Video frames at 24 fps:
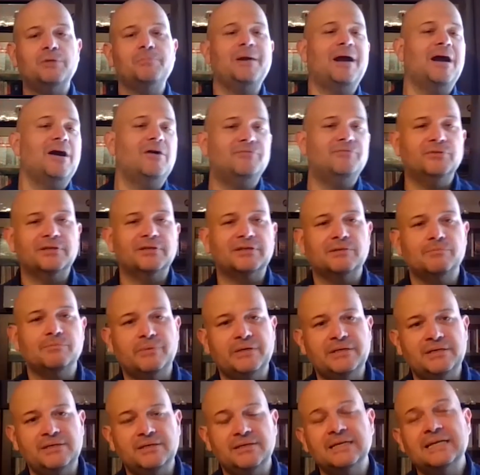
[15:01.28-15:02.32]
how powerful it can
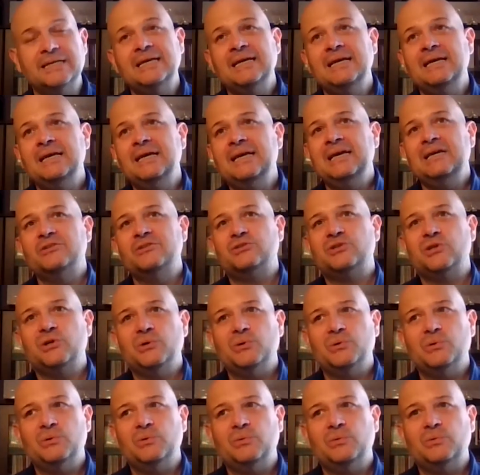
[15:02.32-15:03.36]
be. So,
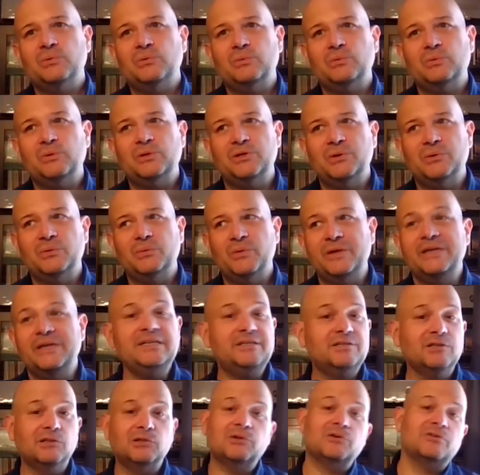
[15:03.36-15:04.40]
you know, we
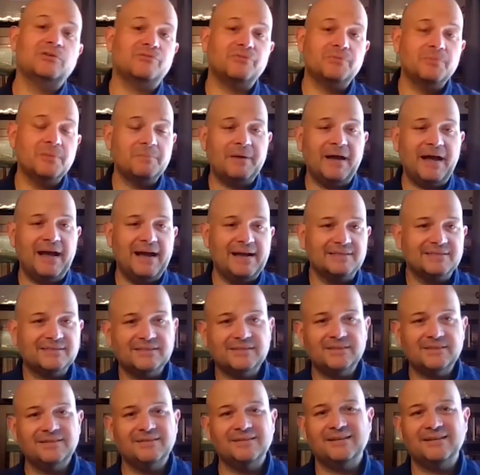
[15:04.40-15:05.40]
need to learn from the past.